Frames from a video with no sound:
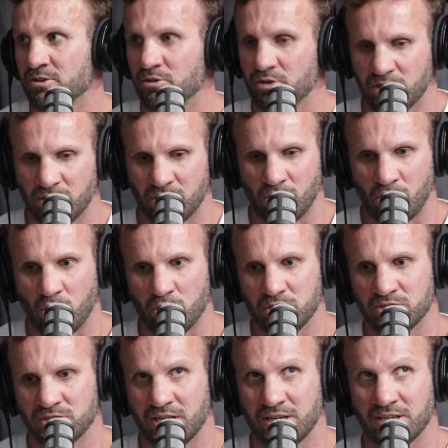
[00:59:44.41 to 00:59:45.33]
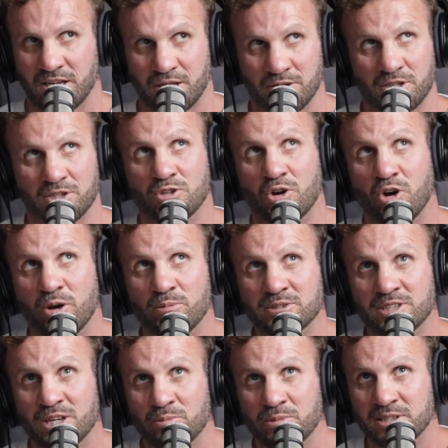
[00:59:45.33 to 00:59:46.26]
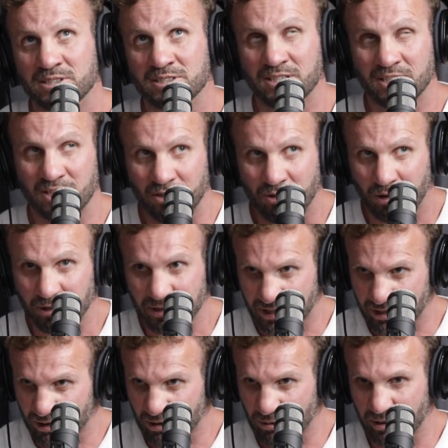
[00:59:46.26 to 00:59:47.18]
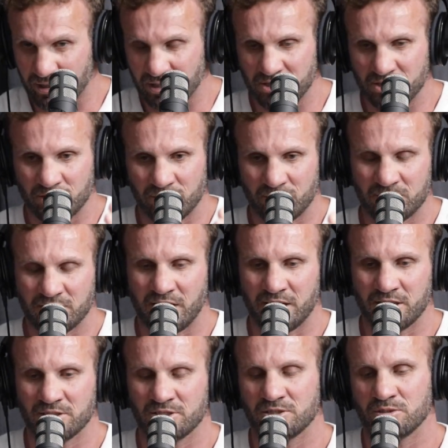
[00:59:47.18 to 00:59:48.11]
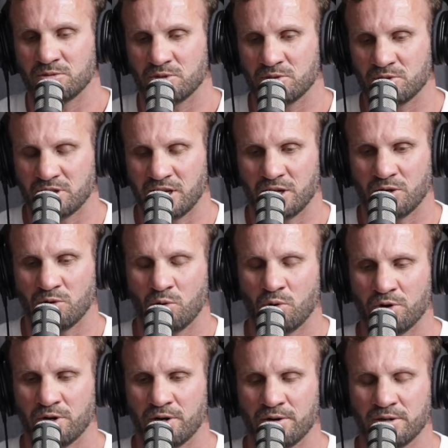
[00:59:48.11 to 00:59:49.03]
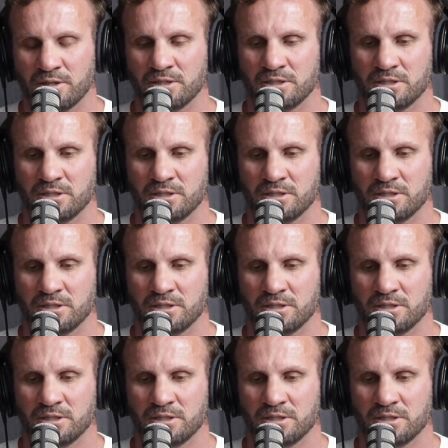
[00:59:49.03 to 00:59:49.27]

They already know it's that the time's coming. They see the clock. They know where to sort of take order.